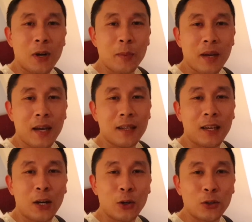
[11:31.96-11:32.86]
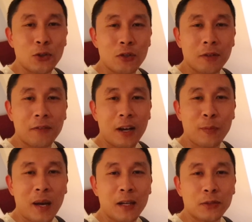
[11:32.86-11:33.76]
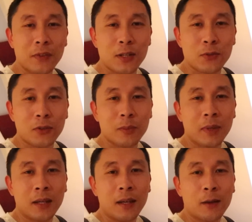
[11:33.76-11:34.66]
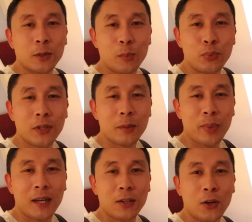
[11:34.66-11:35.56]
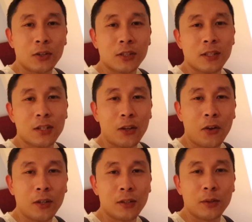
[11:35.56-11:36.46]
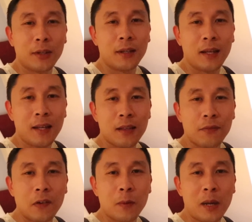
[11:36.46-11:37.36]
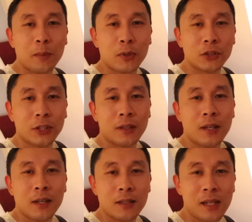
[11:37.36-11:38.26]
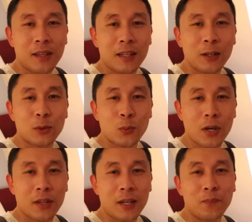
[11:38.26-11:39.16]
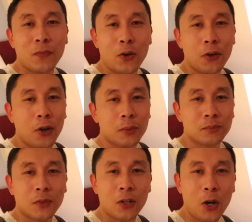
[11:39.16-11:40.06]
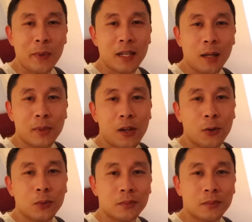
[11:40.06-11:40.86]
I paid £105 for this room. It was a prepaid cost, so not included in the £50 budget. Do you think it was worth it or not? Comment down below.